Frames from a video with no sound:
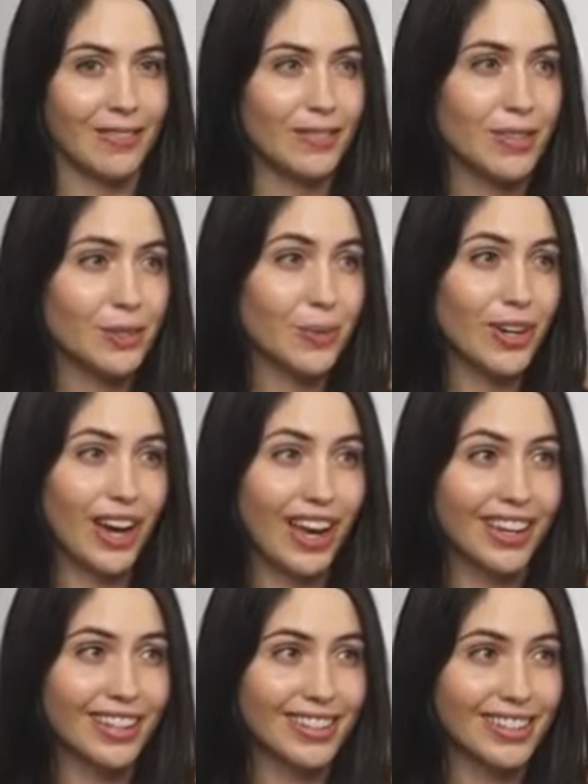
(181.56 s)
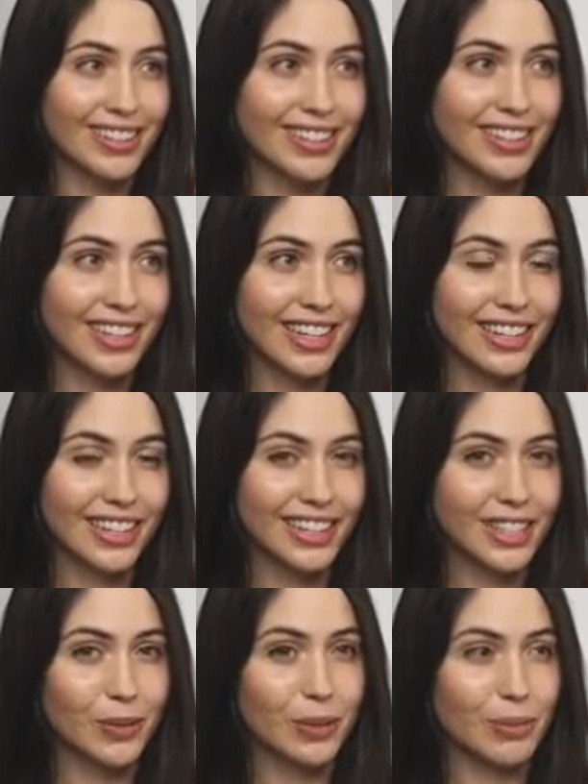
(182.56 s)
If this were x here,
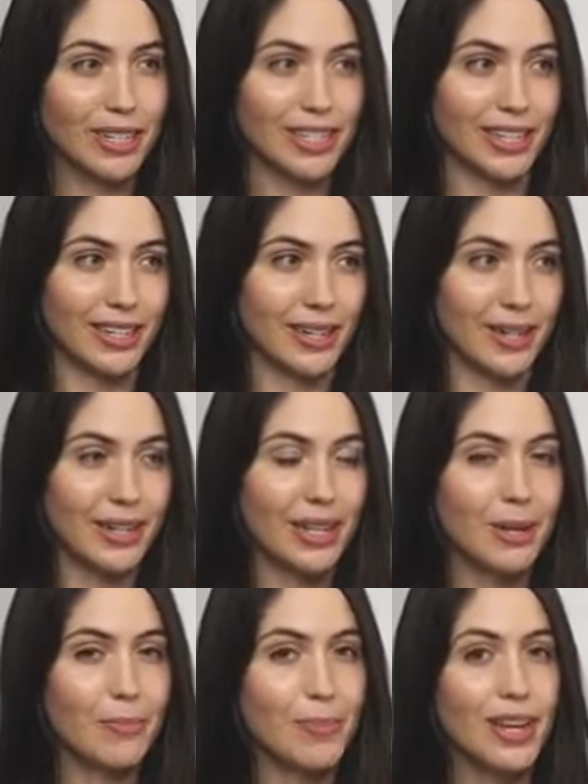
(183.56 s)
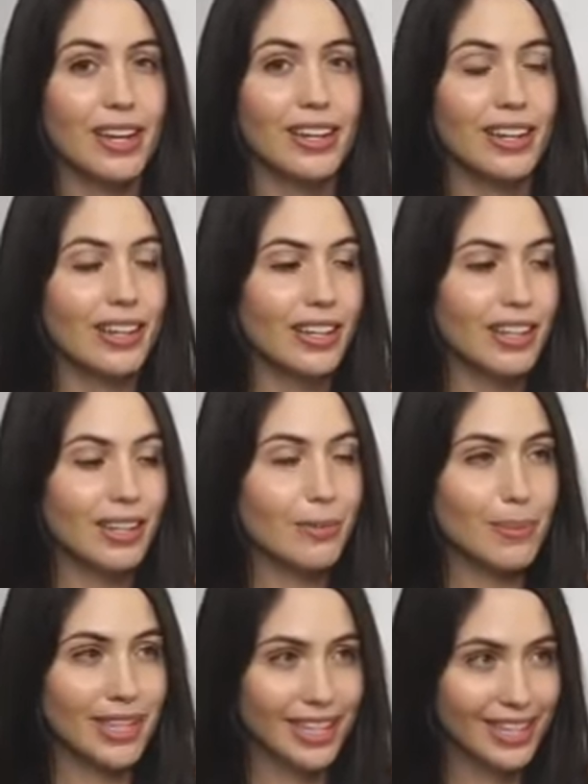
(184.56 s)
you would be done. But
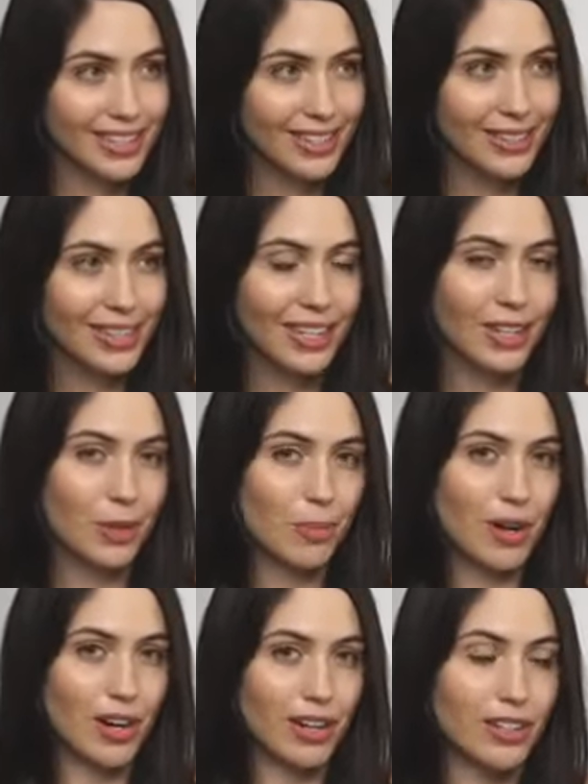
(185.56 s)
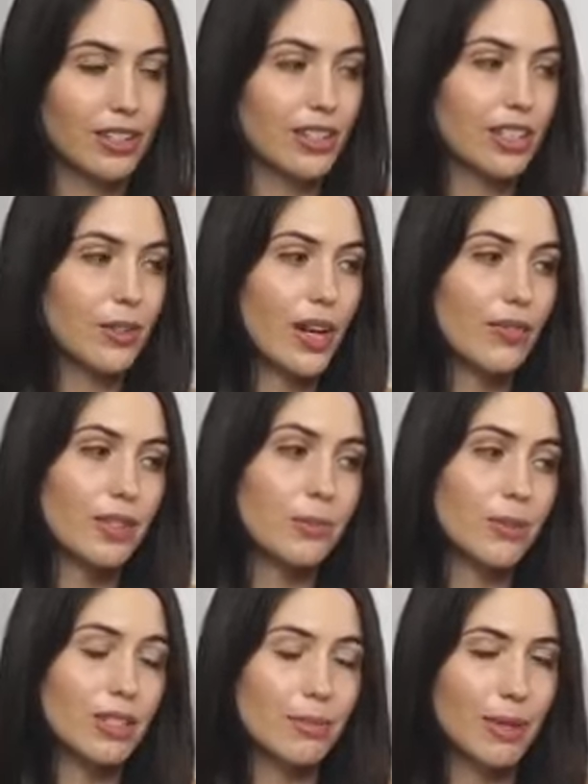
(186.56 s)
because there's an inner part, you have to
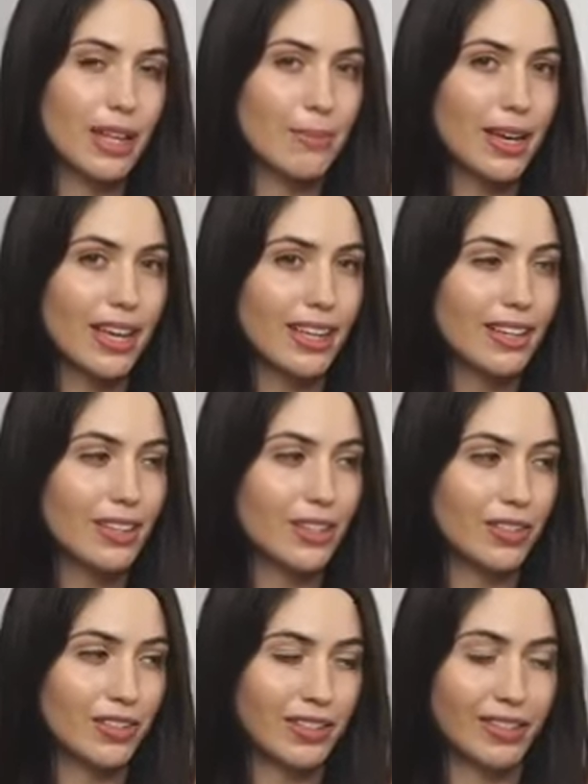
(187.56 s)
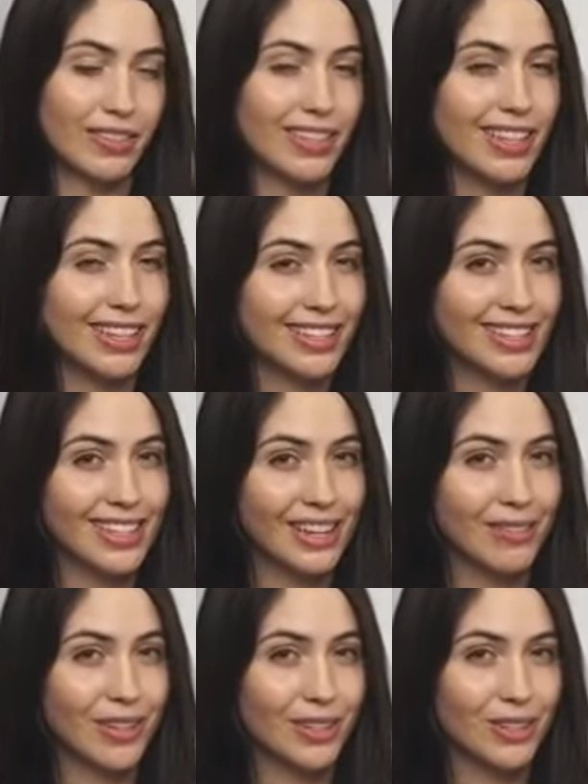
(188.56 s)
multiply by the derivative of the
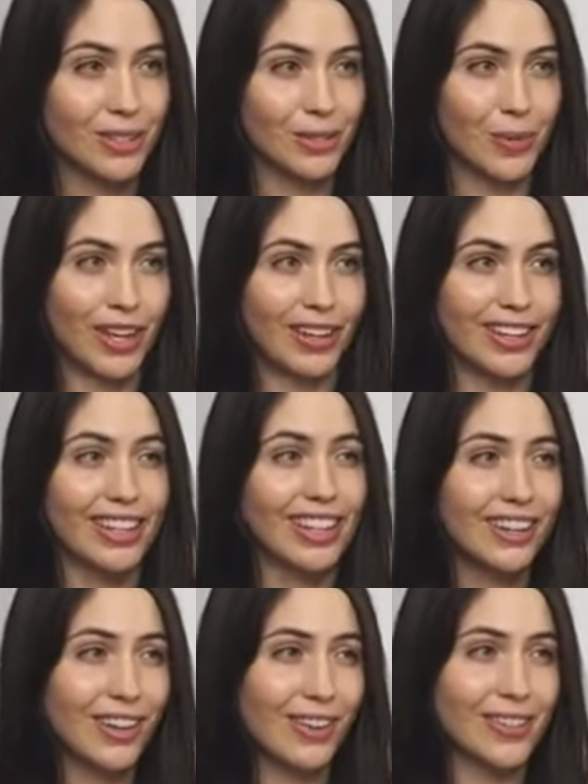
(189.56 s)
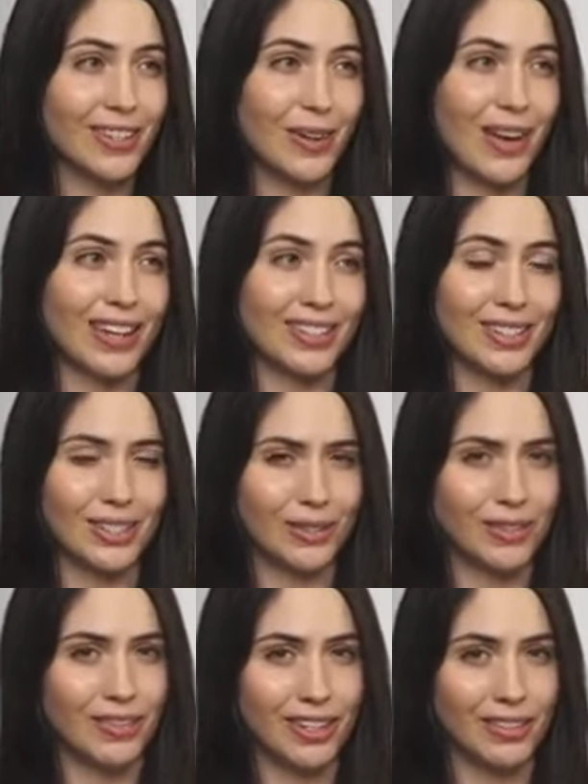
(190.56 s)
inside function as well. It also has a
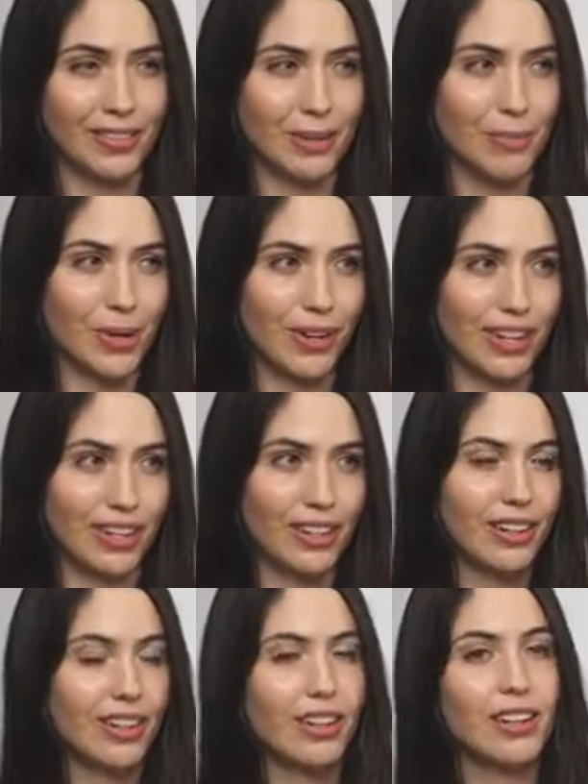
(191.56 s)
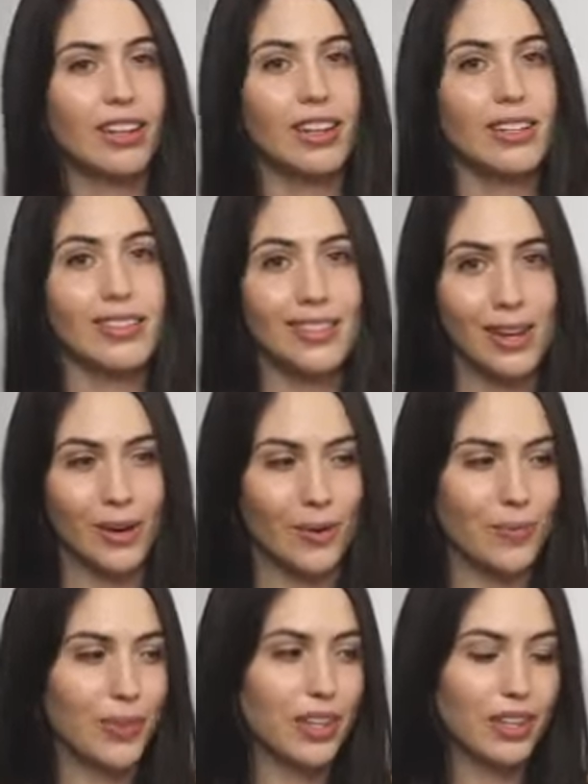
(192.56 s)
derivative component.
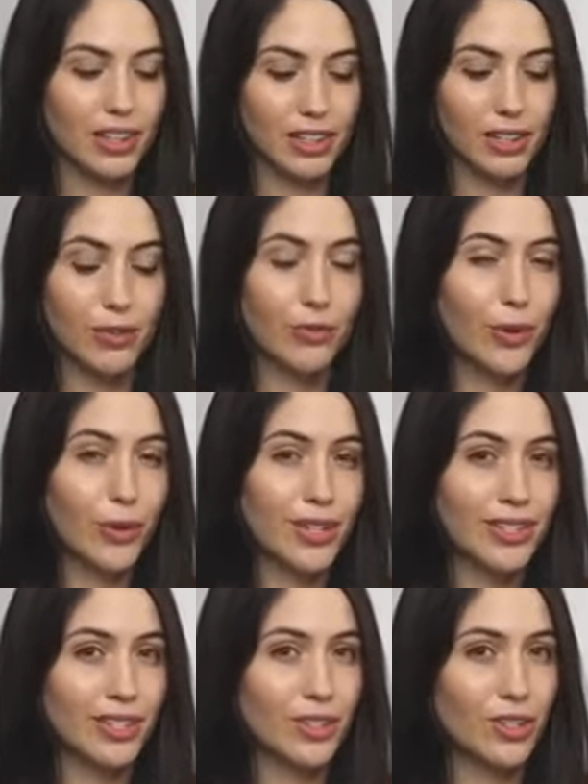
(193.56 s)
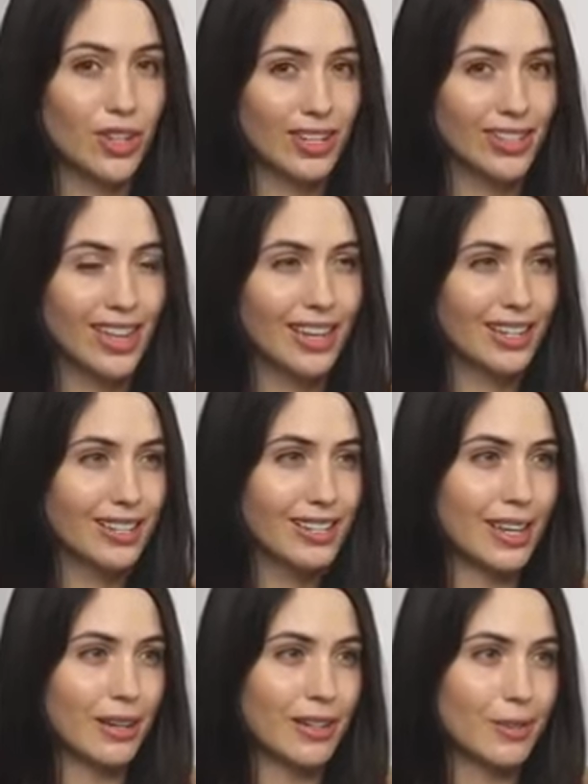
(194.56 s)
So you focus on just that
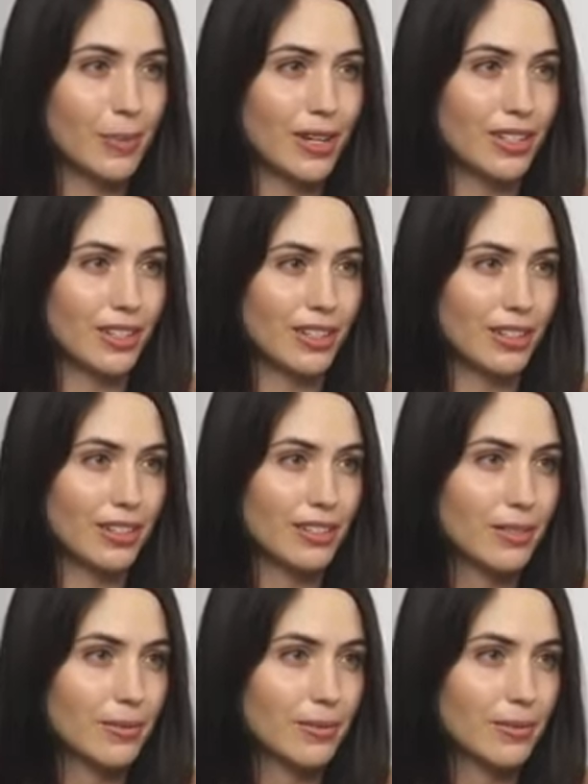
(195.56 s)
inside expression,